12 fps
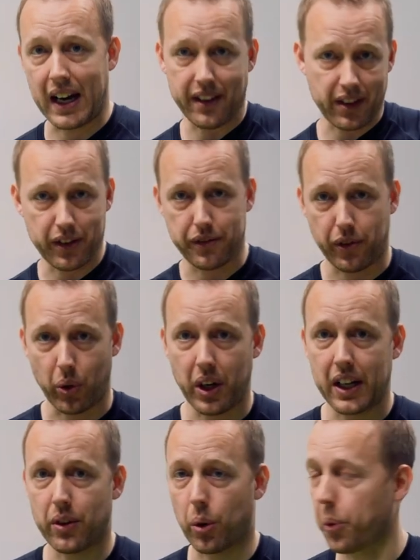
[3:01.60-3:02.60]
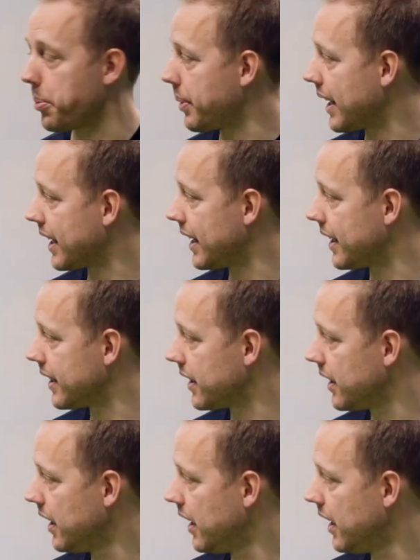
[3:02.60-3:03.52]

either the forehand or the backhand.